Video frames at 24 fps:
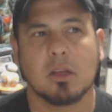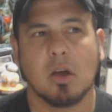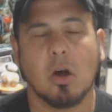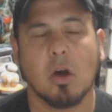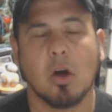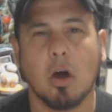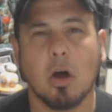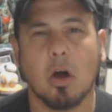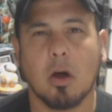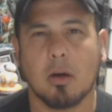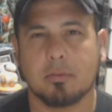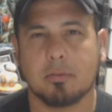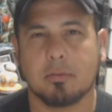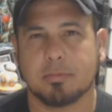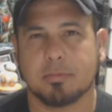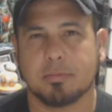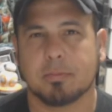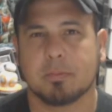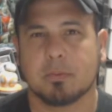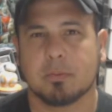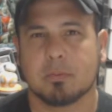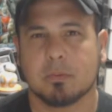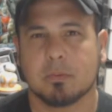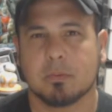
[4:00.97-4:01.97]
off
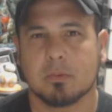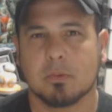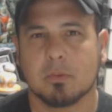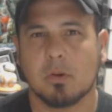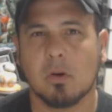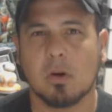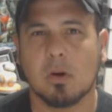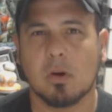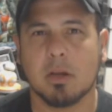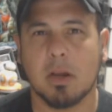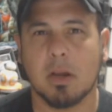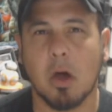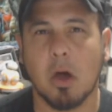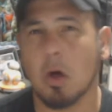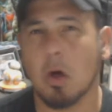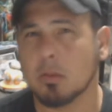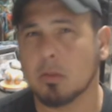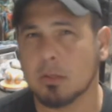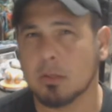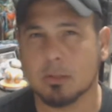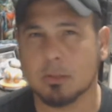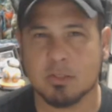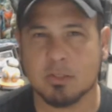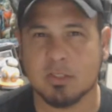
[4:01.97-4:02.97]
on all
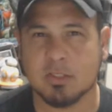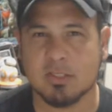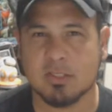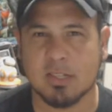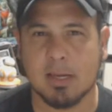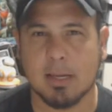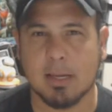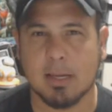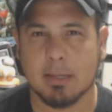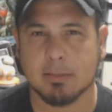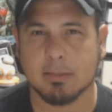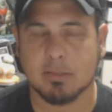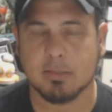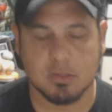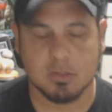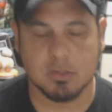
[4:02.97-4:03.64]
those designs.